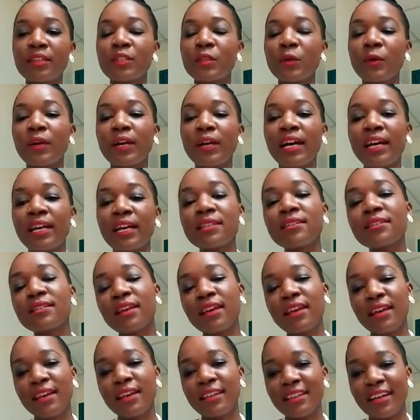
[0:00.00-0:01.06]
So guys,
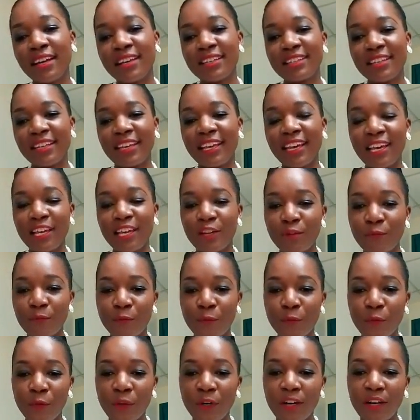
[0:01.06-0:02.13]
thanks again
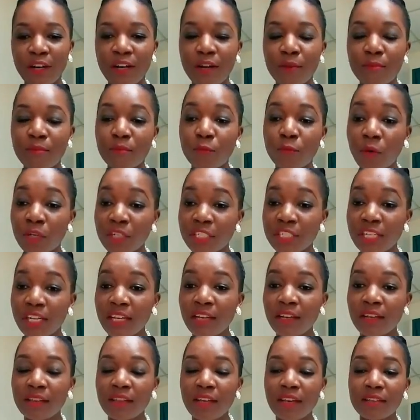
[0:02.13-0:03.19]
for watching.